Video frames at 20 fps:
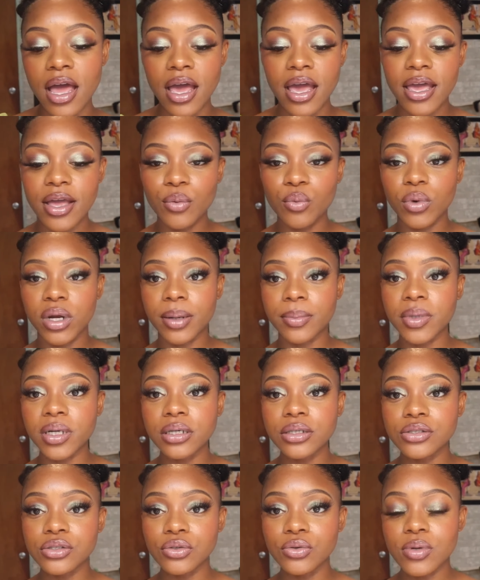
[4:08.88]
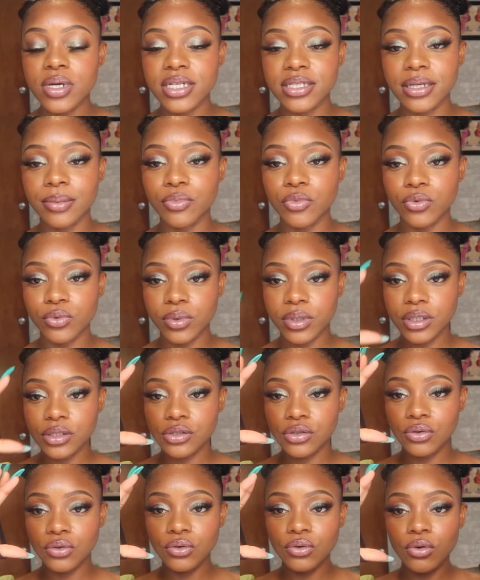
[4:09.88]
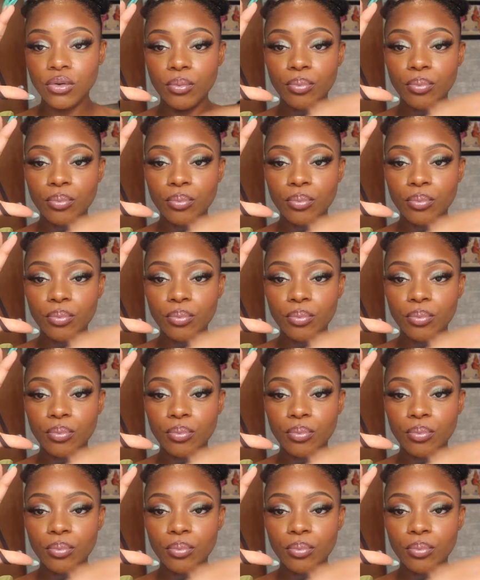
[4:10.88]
And what I'm gonna do is I'm going to